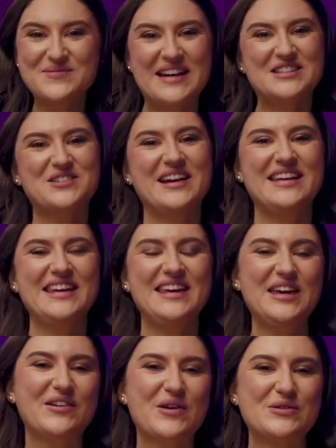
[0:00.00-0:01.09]
my trading
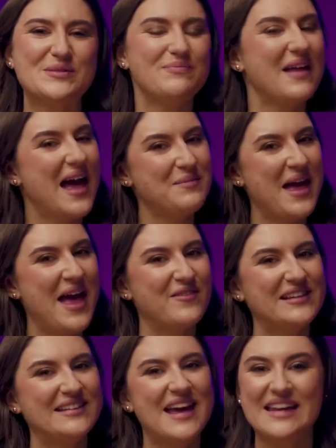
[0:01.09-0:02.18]
heroes! I'm
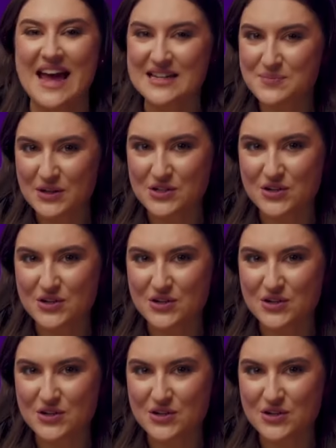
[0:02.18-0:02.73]
Evelyn, an expert